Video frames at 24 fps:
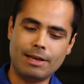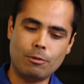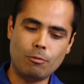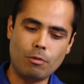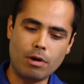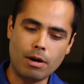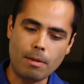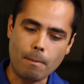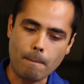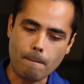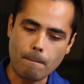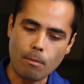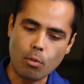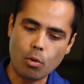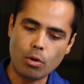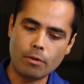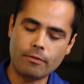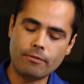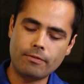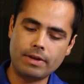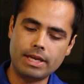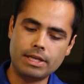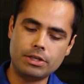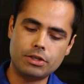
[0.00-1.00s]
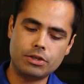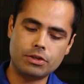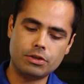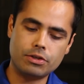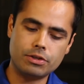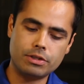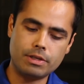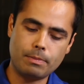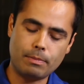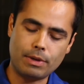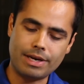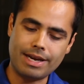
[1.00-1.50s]
They want more
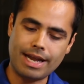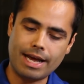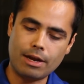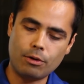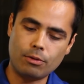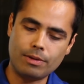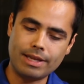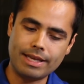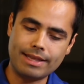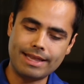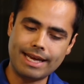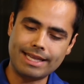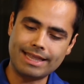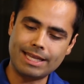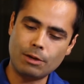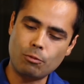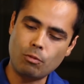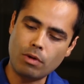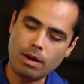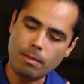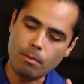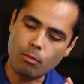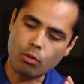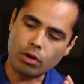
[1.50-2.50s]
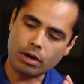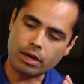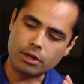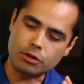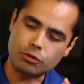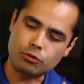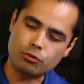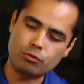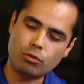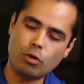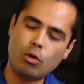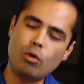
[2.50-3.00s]
features, but not only that, they want more
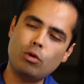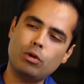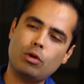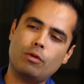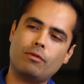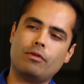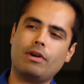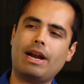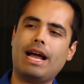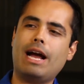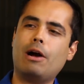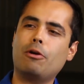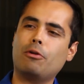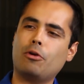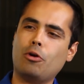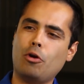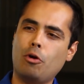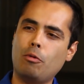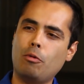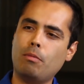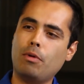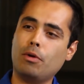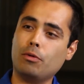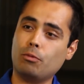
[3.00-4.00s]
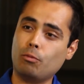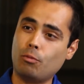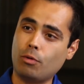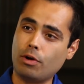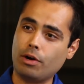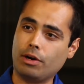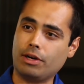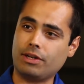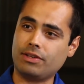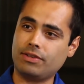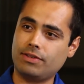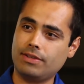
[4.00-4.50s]
control over how GoBone
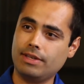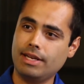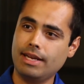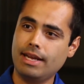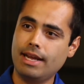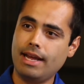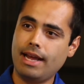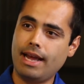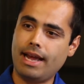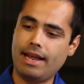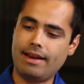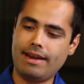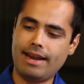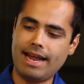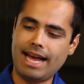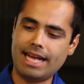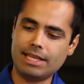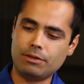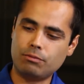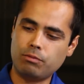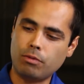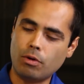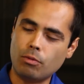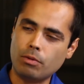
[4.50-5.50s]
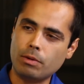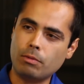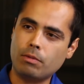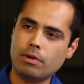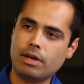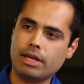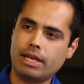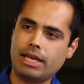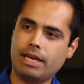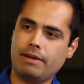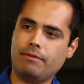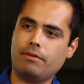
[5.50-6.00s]
works. And that's what we
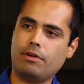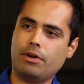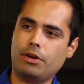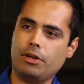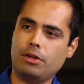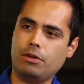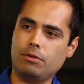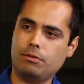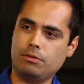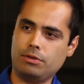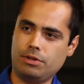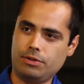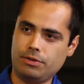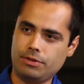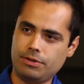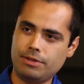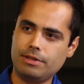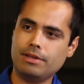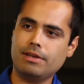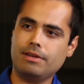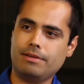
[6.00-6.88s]
want to give our users.